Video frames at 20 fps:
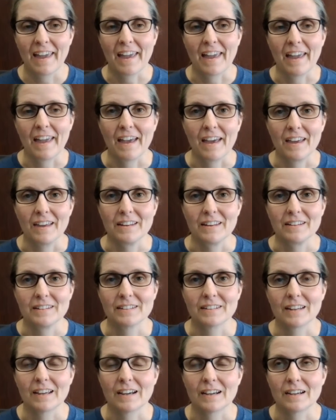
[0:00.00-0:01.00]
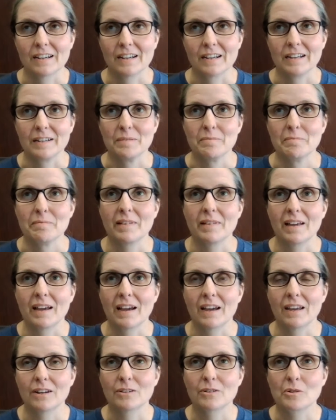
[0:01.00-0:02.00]
And I
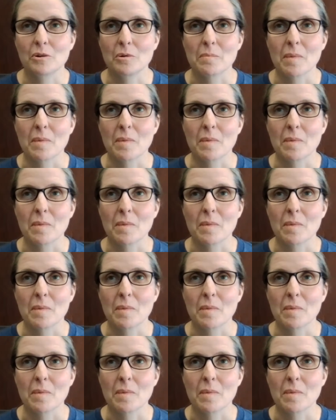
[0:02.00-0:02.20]
don't